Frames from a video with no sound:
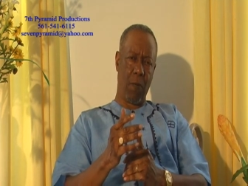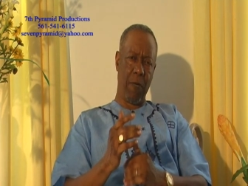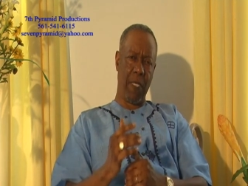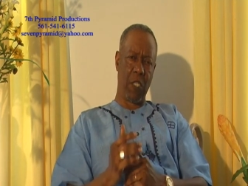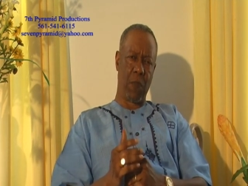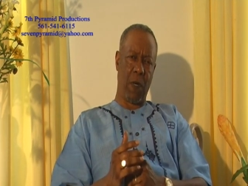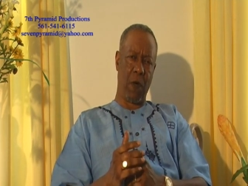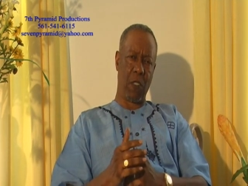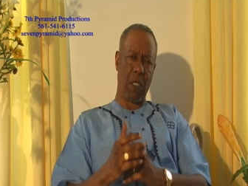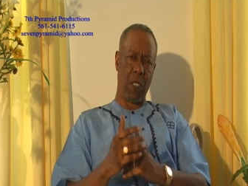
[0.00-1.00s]

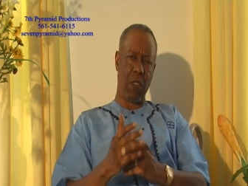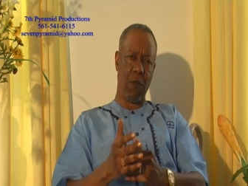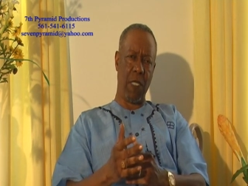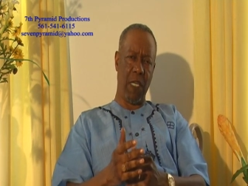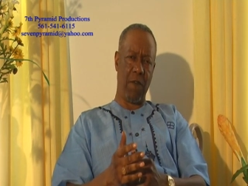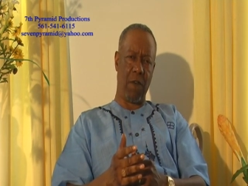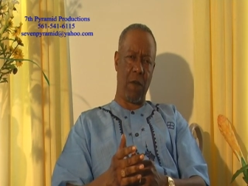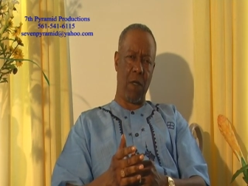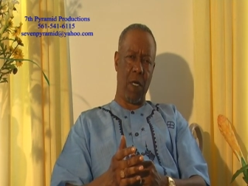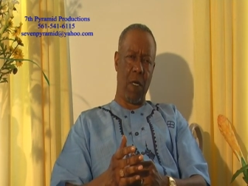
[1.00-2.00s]
predisposed to do
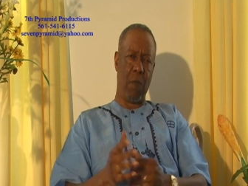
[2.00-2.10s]
evil,